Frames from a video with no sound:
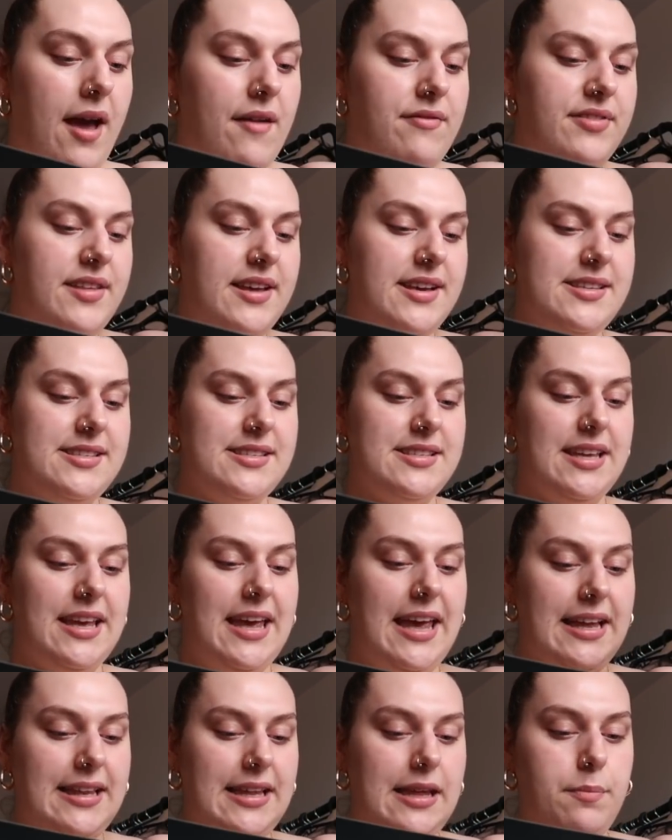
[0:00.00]
have this
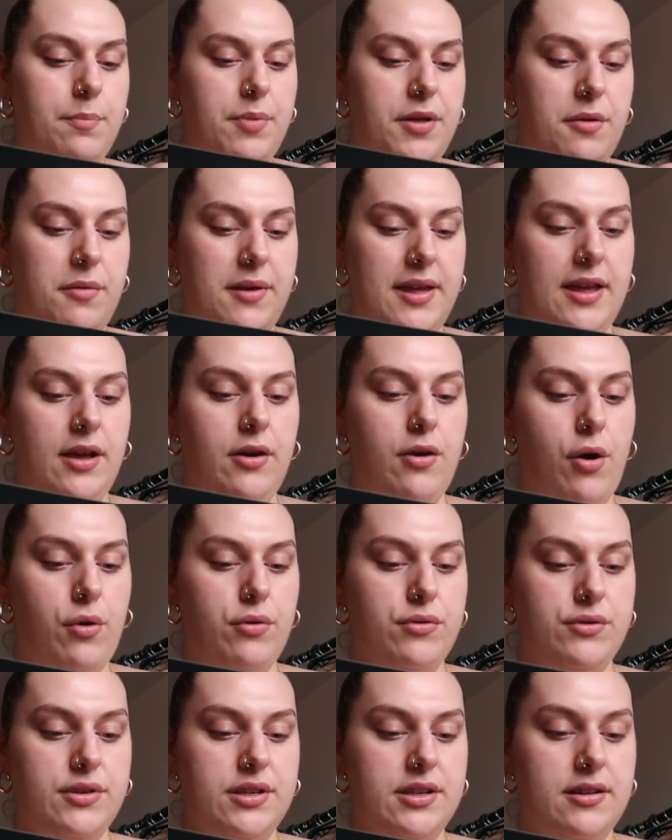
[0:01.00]
Killy Beauty
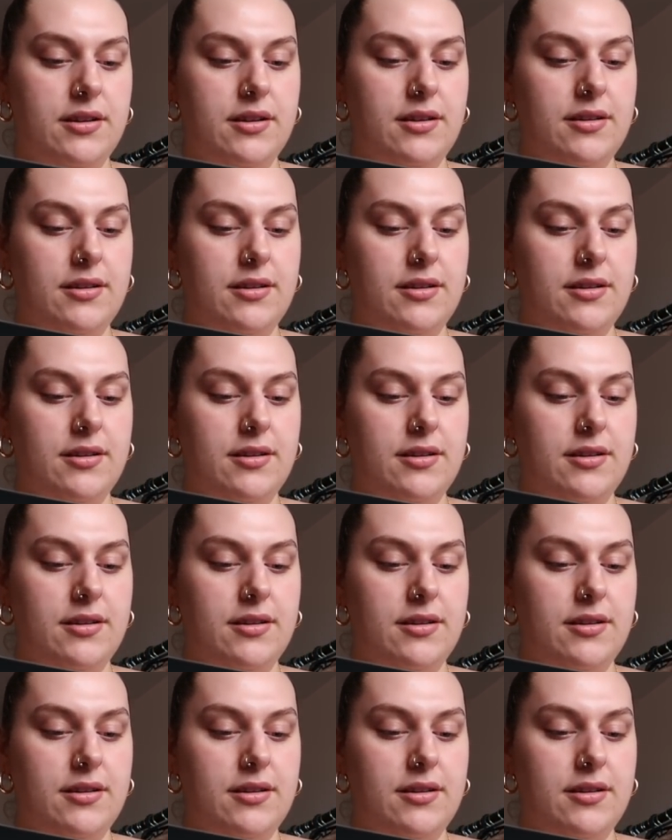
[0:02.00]
Gold.